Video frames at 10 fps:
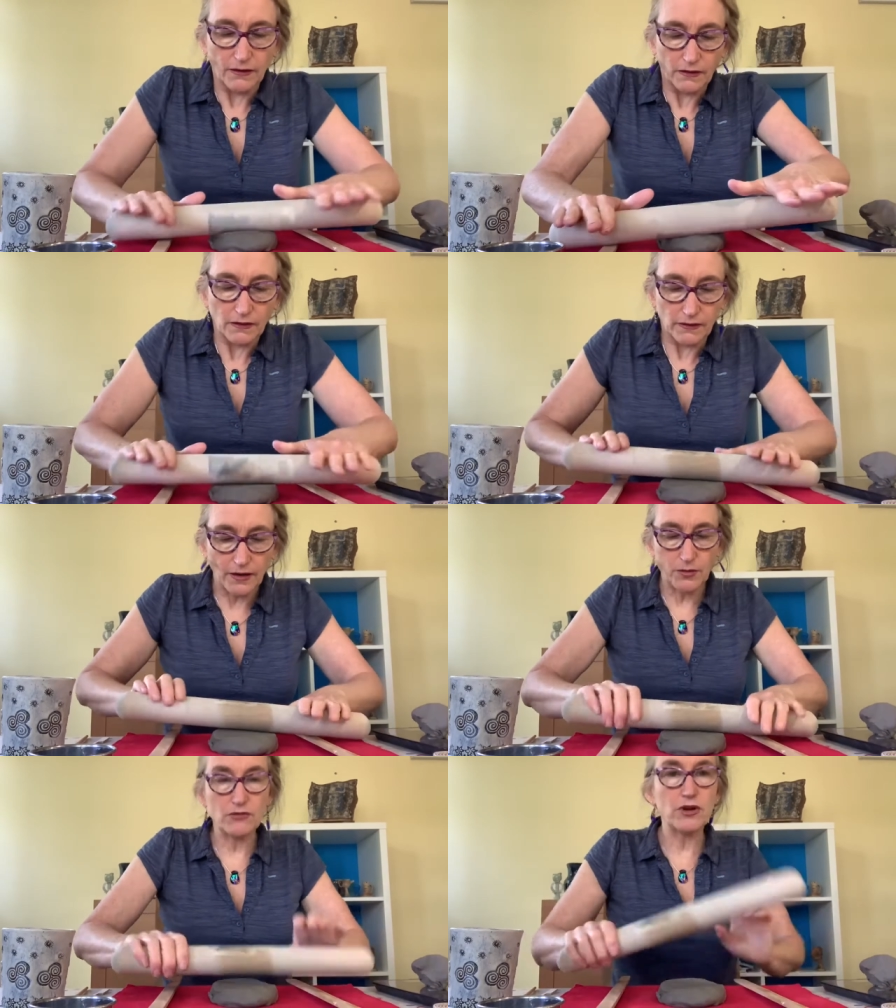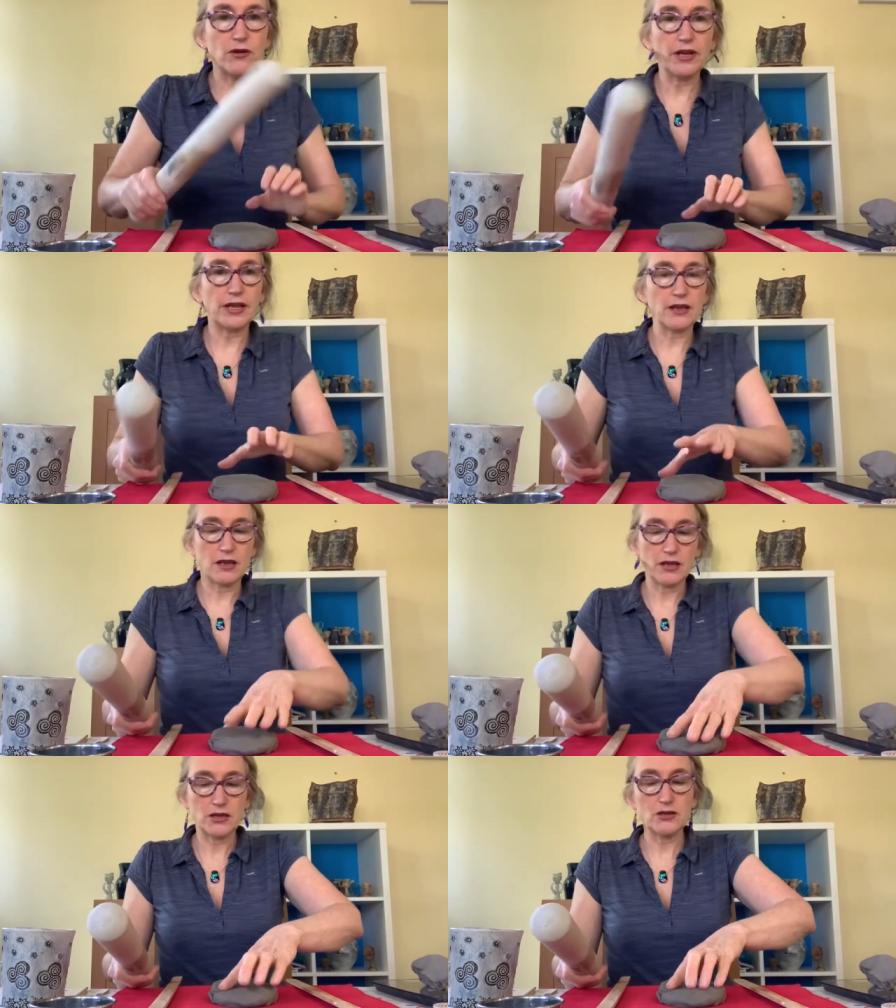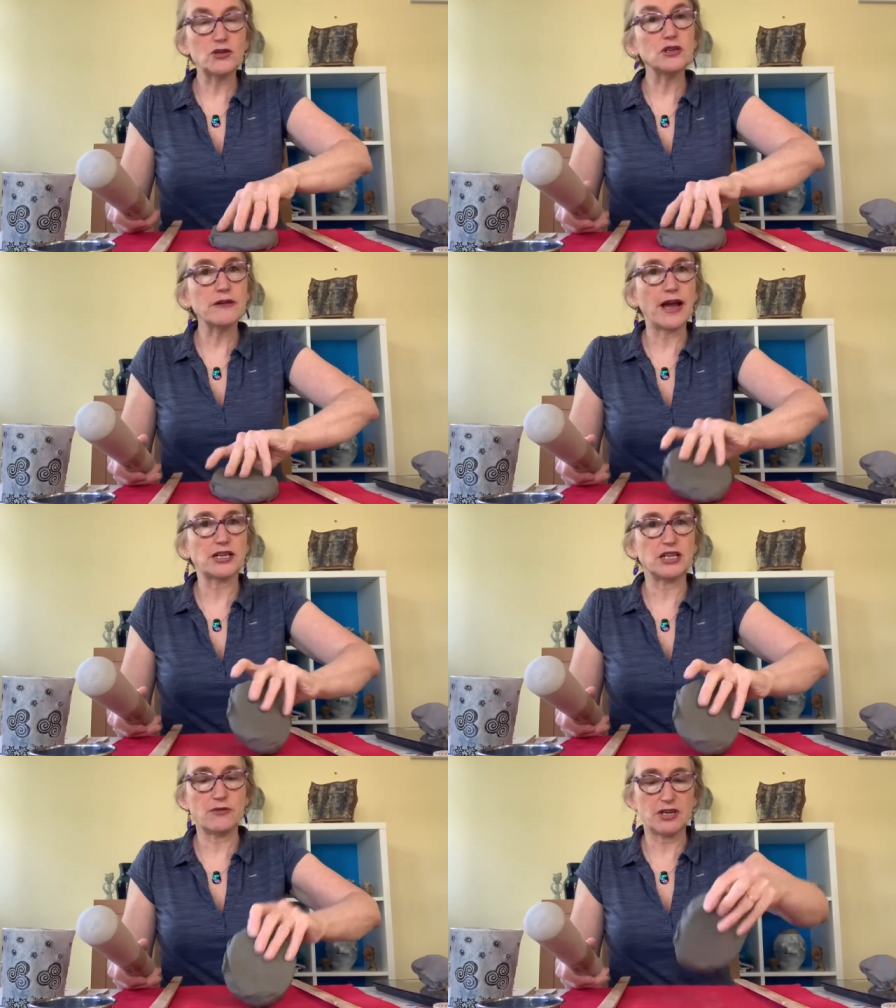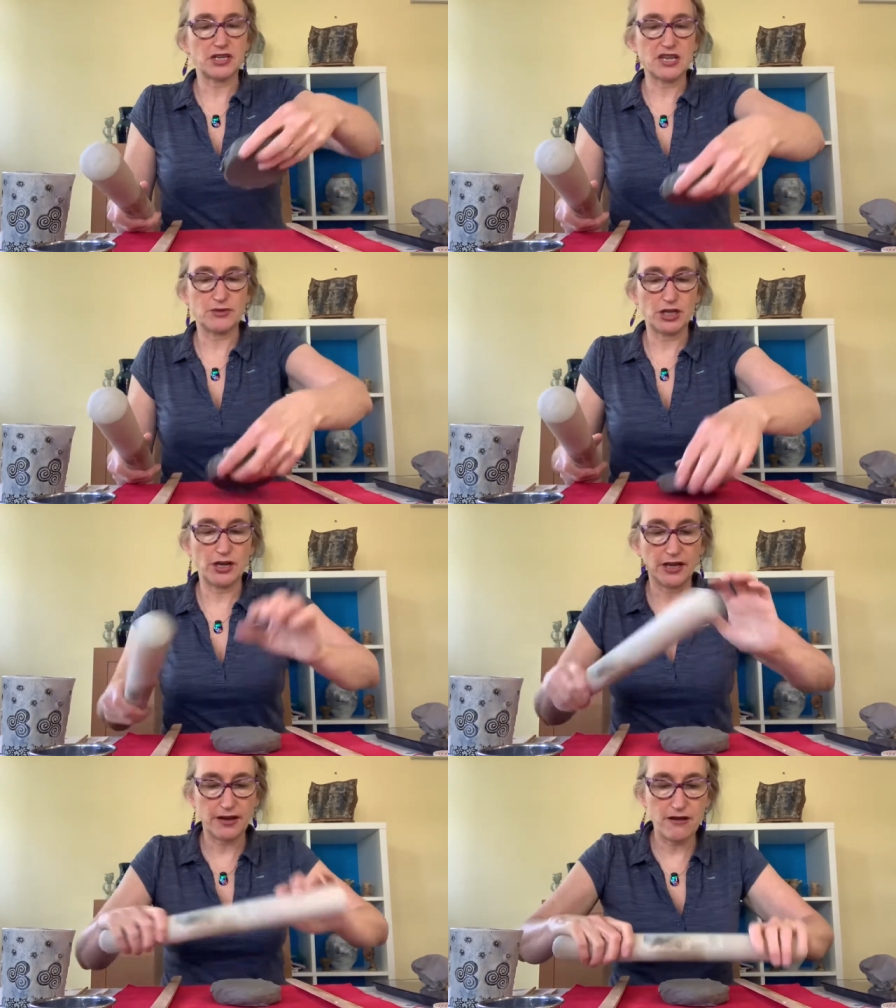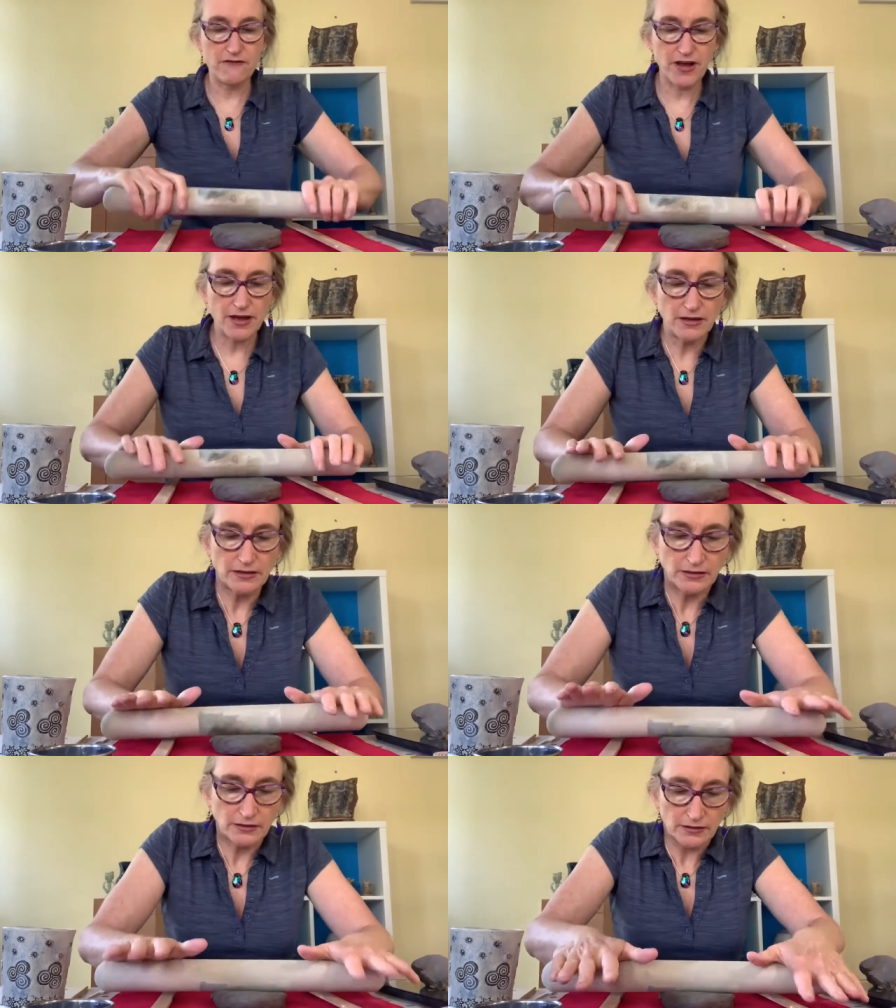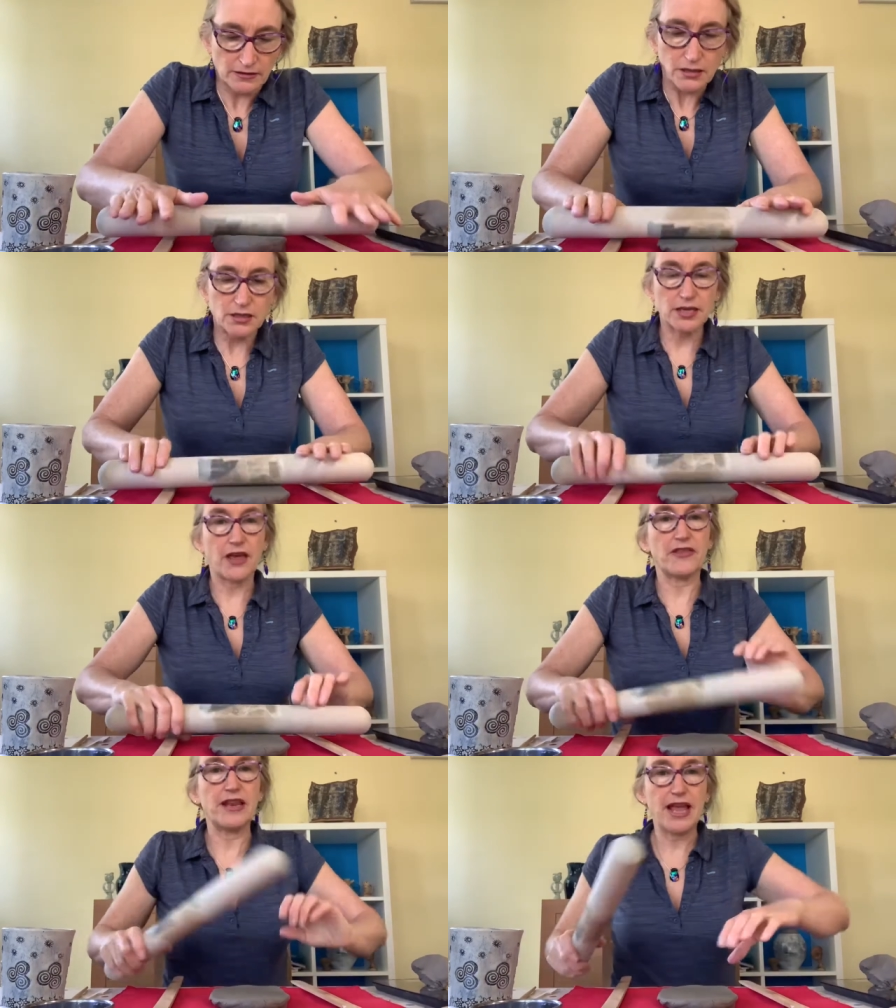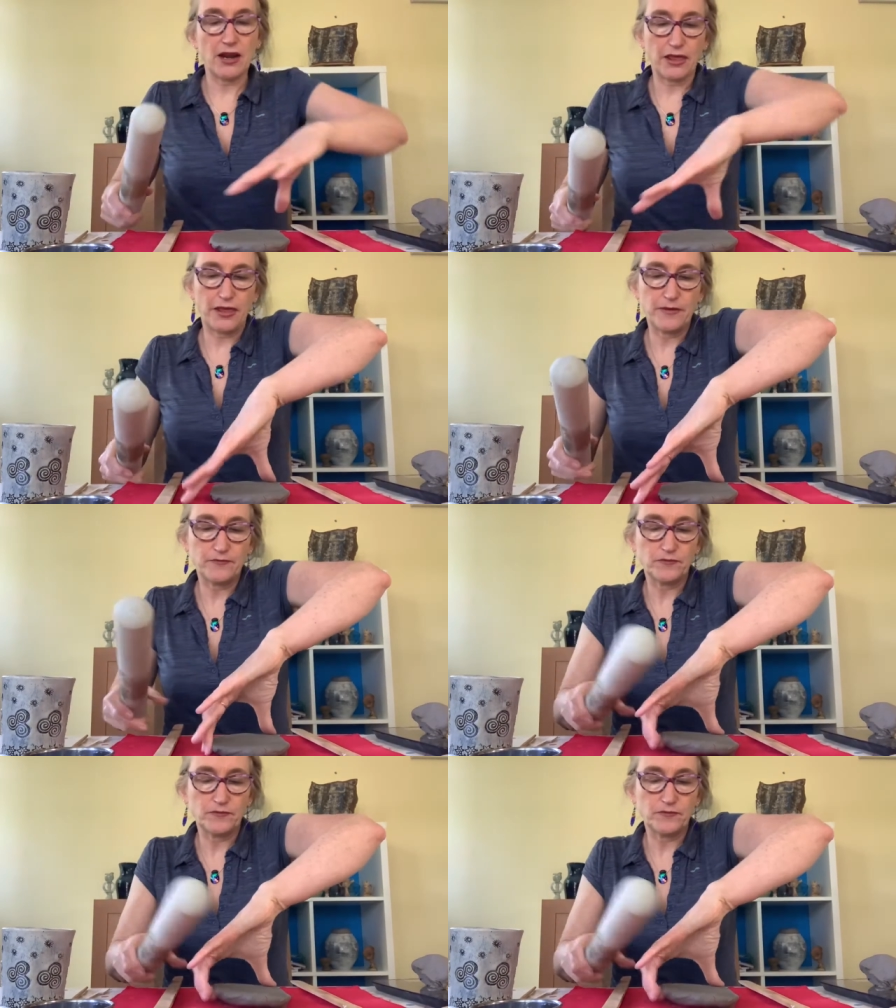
So we're rolling. You do actually want to keep turning it over to get the length.